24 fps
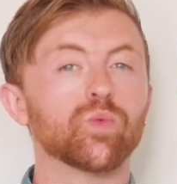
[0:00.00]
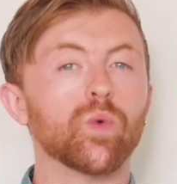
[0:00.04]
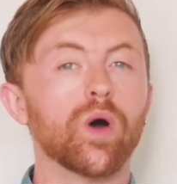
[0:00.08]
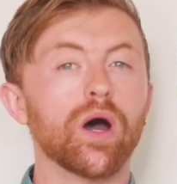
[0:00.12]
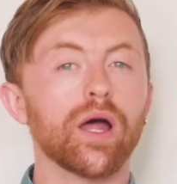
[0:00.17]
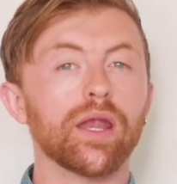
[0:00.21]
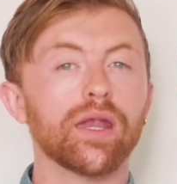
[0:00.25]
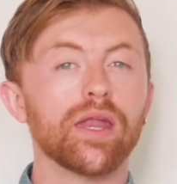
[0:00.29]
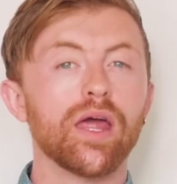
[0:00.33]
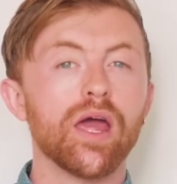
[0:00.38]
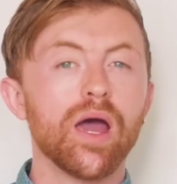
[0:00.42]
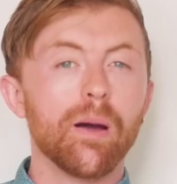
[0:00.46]

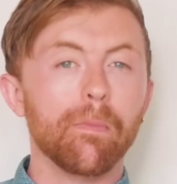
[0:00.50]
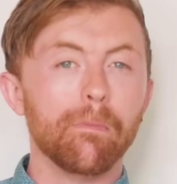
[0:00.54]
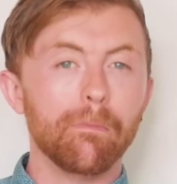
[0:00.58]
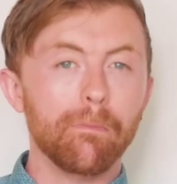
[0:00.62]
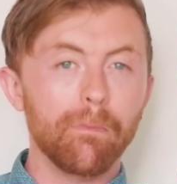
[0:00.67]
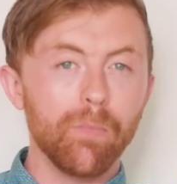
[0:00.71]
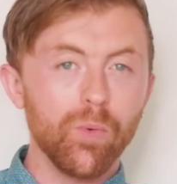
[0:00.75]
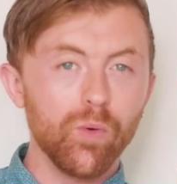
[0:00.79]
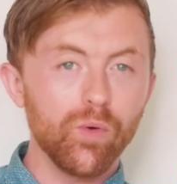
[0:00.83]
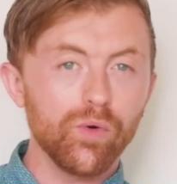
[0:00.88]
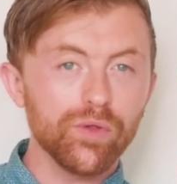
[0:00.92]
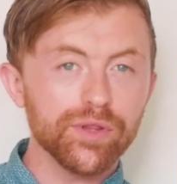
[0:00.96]
One
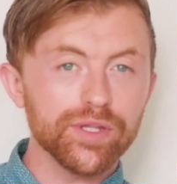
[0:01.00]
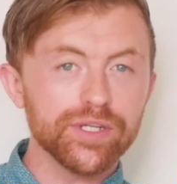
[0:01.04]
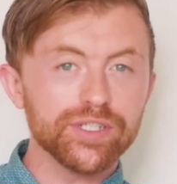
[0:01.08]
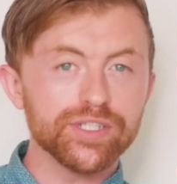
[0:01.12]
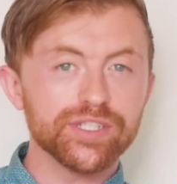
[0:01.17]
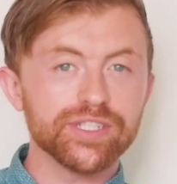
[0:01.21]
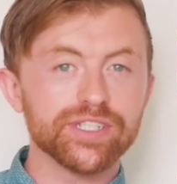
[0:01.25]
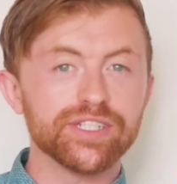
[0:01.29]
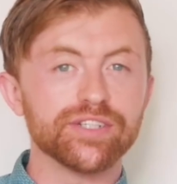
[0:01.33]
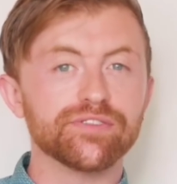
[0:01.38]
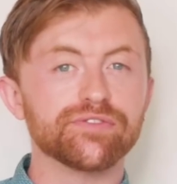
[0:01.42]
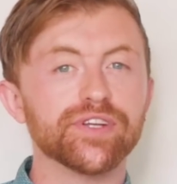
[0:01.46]
more than
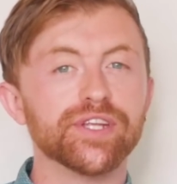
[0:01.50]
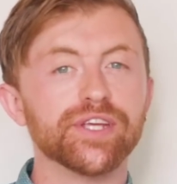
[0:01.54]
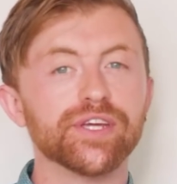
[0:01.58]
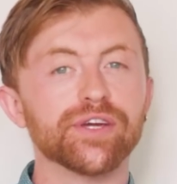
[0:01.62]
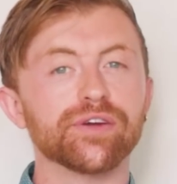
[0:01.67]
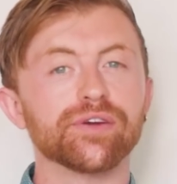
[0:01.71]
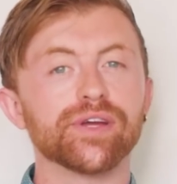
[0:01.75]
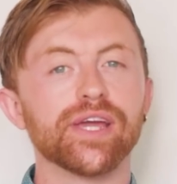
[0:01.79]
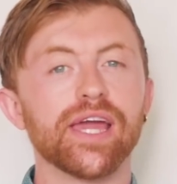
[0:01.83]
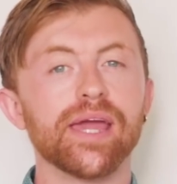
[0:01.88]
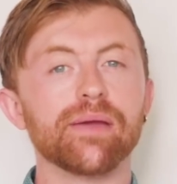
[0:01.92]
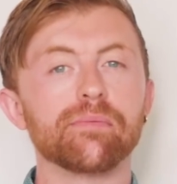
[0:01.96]
just a
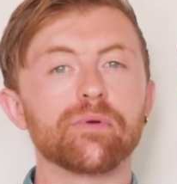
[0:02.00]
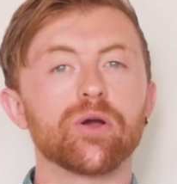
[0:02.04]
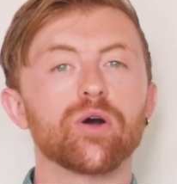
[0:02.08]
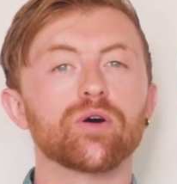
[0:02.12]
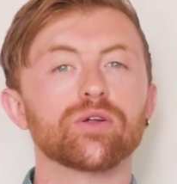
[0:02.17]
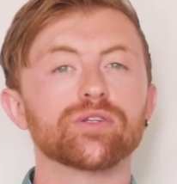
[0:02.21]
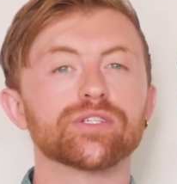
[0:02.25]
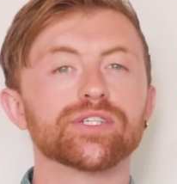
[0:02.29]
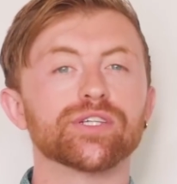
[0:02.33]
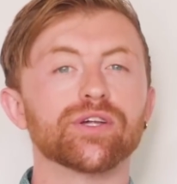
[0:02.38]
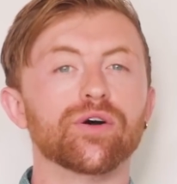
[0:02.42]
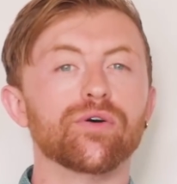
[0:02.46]
video game
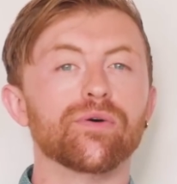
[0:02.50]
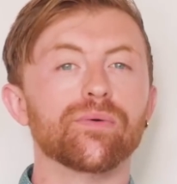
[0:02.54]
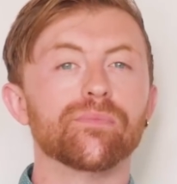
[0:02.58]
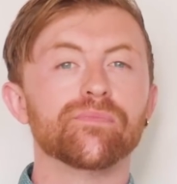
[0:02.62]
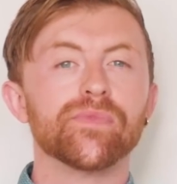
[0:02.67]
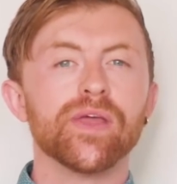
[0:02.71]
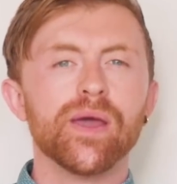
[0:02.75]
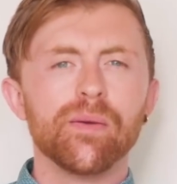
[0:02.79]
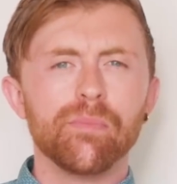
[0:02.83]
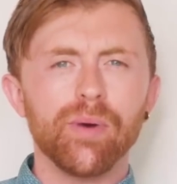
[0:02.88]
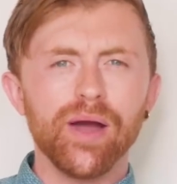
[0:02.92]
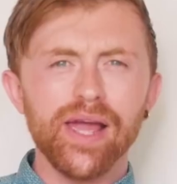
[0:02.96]
console
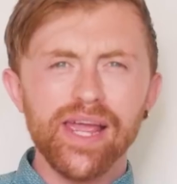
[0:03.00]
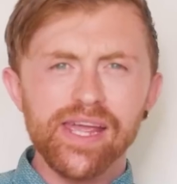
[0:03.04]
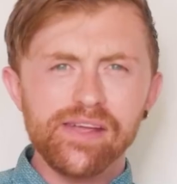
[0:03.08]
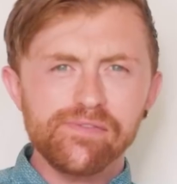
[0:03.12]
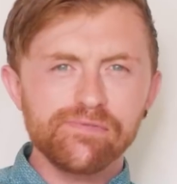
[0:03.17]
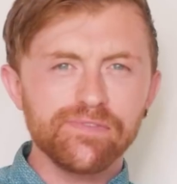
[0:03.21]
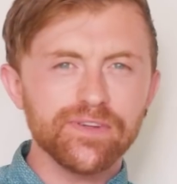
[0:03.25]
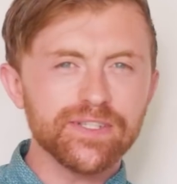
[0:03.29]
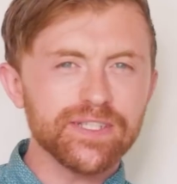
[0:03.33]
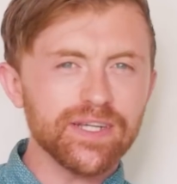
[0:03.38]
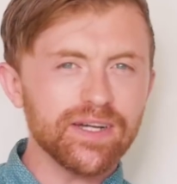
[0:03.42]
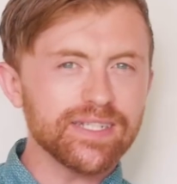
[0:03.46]
by
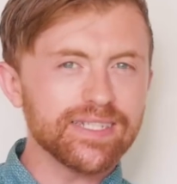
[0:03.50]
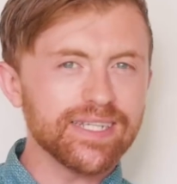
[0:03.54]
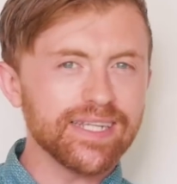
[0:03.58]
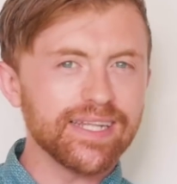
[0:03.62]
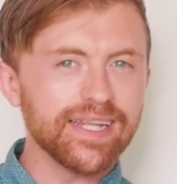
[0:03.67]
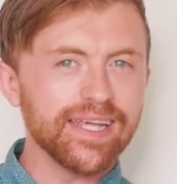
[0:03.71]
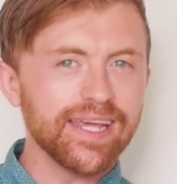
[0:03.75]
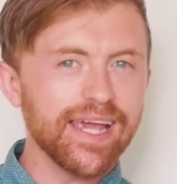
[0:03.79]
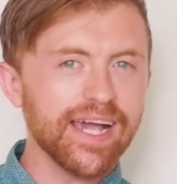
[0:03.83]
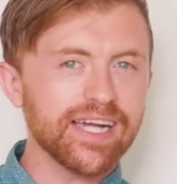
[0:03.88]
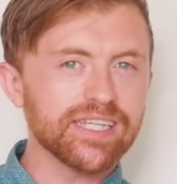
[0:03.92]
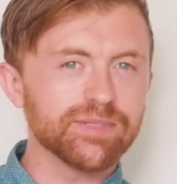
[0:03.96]
emphasizing
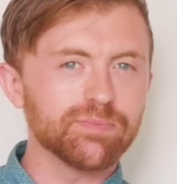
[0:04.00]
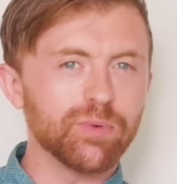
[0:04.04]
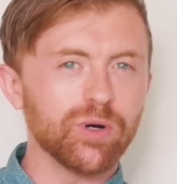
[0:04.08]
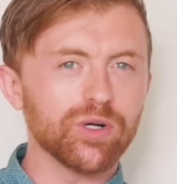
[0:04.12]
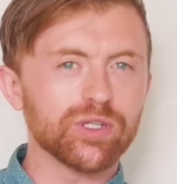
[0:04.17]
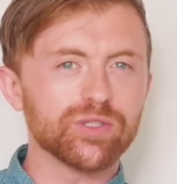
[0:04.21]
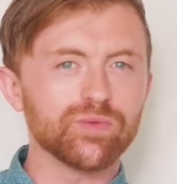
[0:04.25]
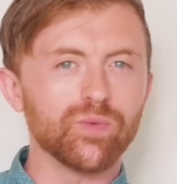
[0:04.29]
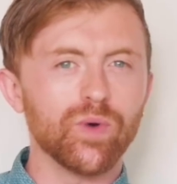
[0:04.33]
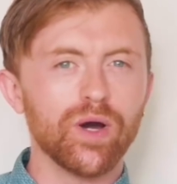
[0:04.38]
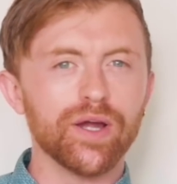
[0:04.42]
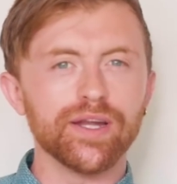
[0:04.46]
the
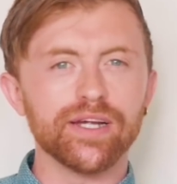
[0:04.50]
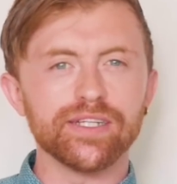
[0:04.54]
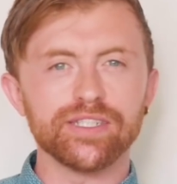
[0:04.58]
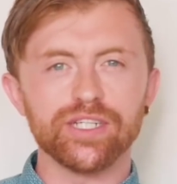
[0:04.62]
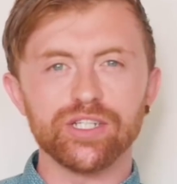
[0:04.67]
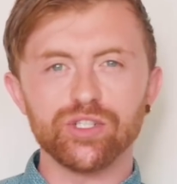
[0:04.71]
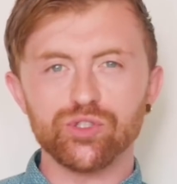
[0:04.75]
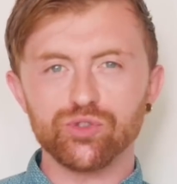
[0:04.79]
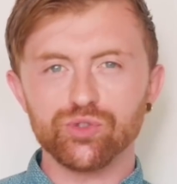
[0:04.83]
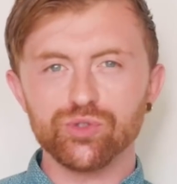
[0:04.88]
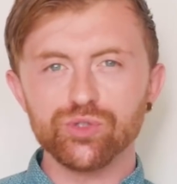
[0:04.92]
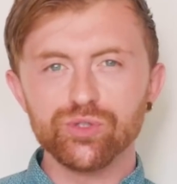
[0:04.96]
Xbox One as
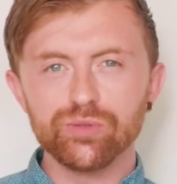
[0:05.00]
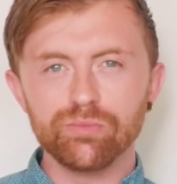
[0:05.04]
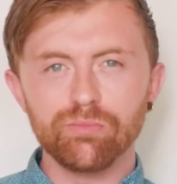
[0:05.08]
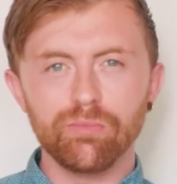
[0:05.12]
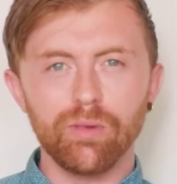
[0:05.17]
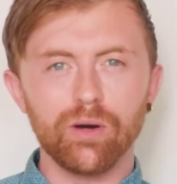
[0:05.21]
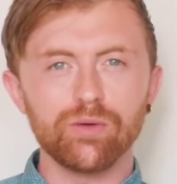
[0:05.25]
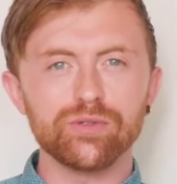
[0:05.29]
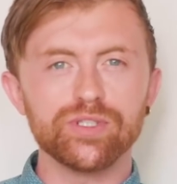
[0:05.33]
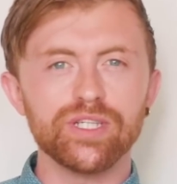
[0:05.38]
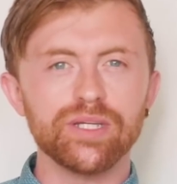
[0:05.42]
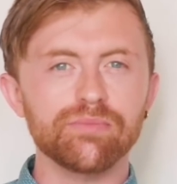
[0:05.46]
a true
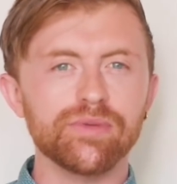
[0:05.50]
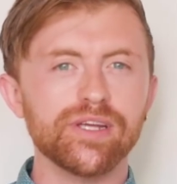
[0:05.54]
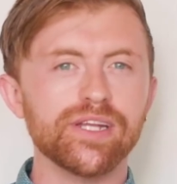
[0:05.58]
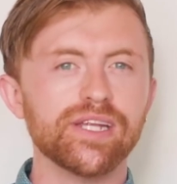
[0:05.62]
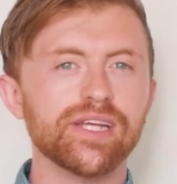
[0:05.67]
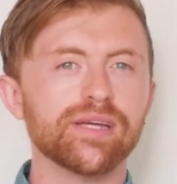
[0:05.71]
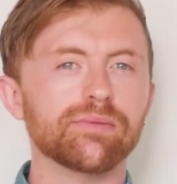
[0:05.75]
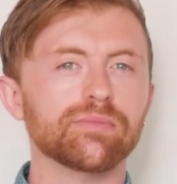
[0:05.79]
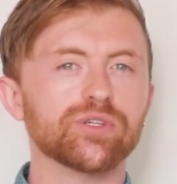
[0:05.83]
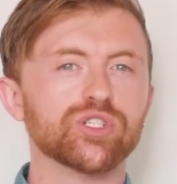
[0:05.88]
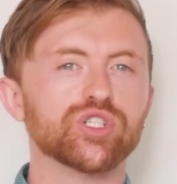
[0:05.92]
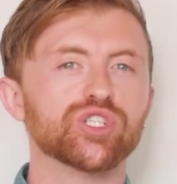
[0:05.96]

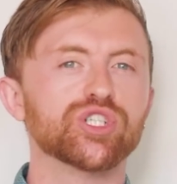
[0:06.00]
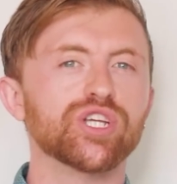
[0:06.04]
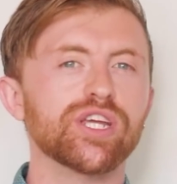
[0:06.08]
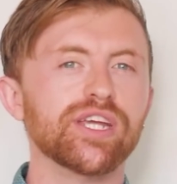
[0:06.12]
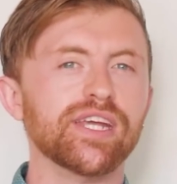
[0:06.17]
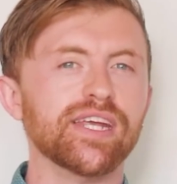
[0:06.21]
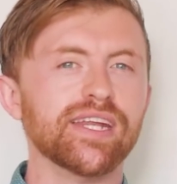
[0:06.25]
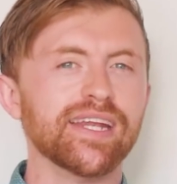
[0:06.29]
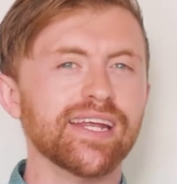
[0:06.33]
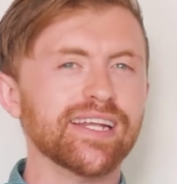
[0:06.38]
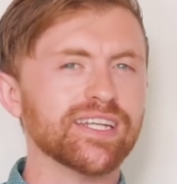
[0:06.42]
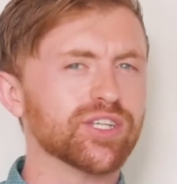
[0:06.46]
multimedia
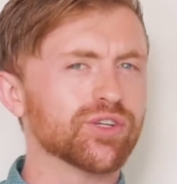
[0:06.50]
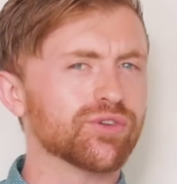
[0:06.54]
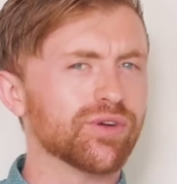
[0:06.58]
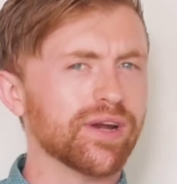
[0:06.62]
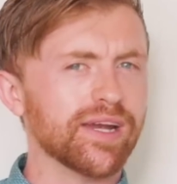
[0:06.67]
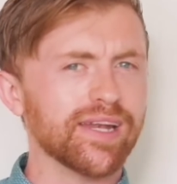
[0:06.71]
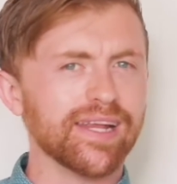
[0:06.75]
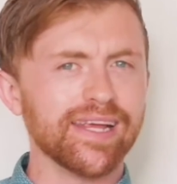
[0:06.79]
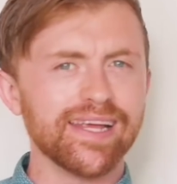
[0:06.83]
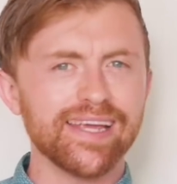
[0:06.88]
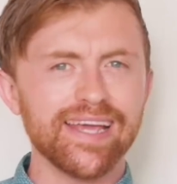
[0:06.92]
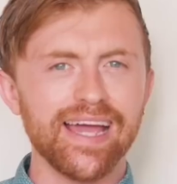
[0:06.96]
machine
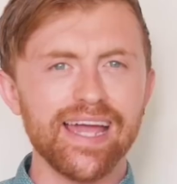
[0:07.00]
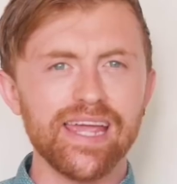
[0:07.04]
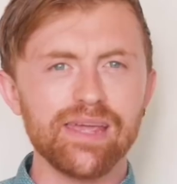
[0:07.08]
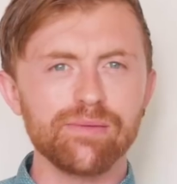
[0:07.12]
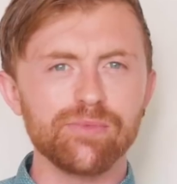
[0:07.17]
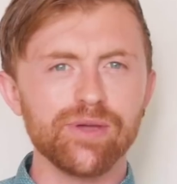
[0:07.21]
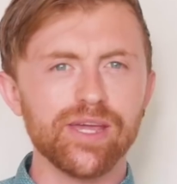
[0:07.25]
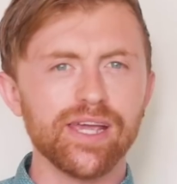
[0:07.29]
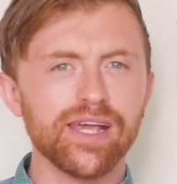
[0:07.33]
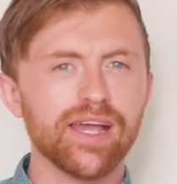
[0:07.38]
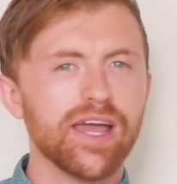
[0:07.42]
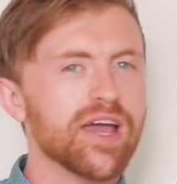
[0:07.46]
integrating
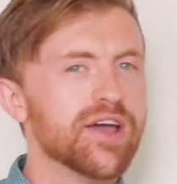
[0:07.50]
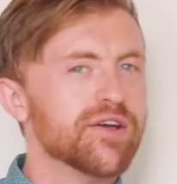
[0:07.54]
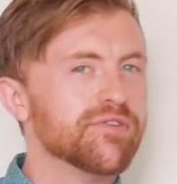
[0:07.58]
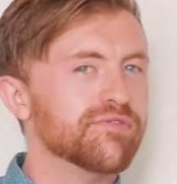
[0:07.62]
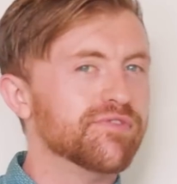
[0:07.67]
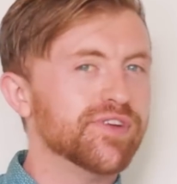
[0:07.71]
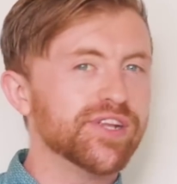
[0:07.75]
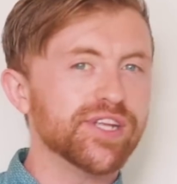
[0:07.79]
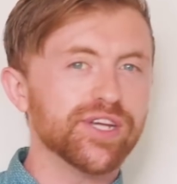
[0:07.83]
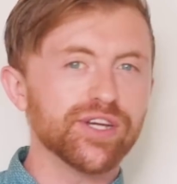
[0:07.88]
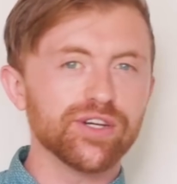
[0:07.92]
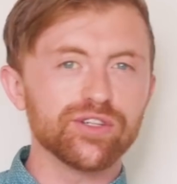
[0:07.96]
gaming,
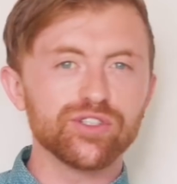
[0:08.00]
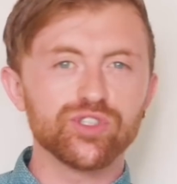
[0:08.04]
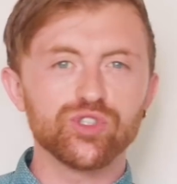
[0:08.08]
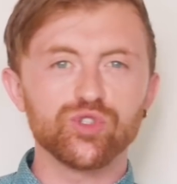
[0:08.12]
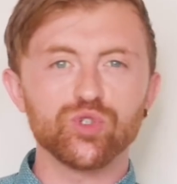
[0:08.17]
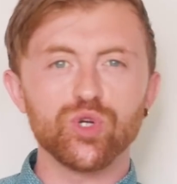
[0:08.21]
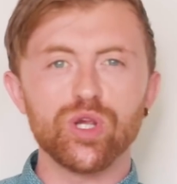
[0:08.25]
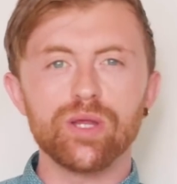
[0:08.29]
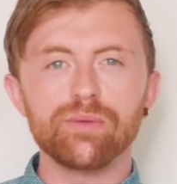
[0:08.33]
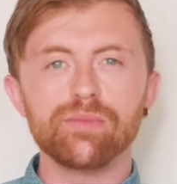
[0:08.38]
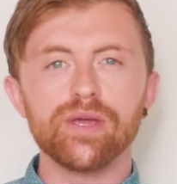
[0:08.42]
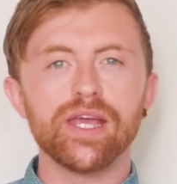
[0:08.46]
video
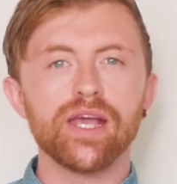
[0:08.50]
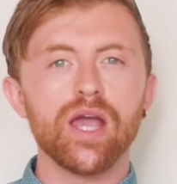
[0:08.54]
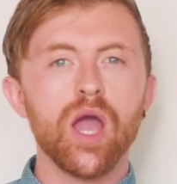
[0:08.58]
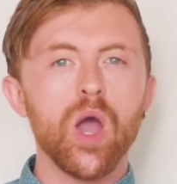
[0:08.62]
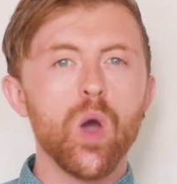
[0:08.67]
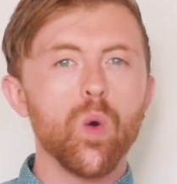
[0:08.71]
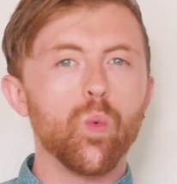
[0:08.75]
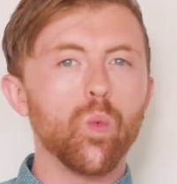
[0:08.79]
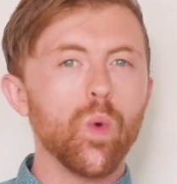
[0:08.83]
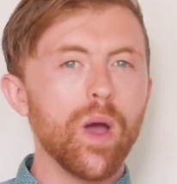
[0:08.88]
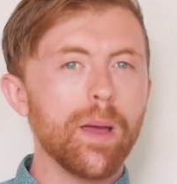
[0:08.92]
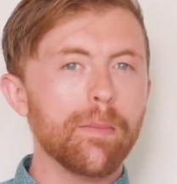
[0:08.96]

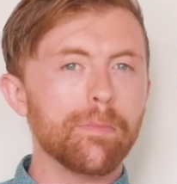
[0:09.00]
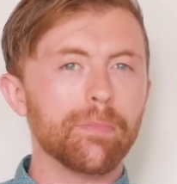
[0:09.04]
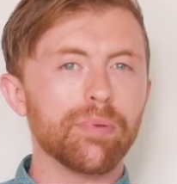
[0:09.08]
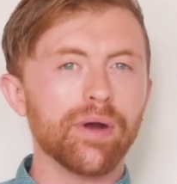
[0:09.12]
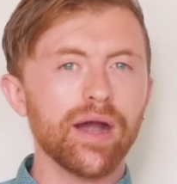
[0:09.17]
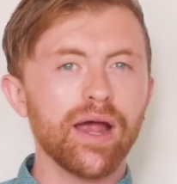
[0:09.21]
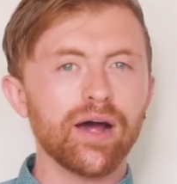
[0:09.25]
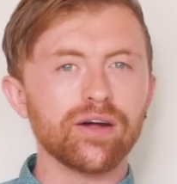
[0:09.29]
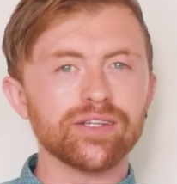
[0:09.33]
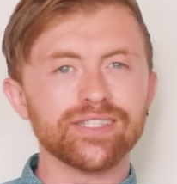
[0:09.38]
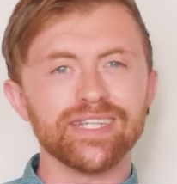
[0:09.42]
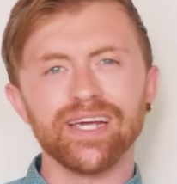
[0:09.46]
streaming, web
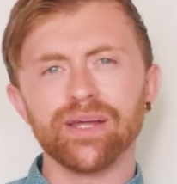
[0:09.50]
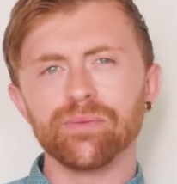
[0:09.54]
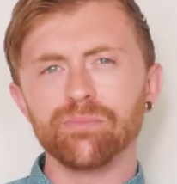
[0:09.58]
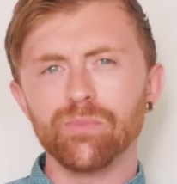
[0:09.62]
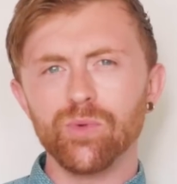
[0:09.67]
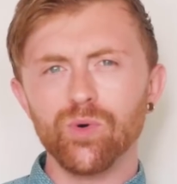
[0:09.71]
browsing and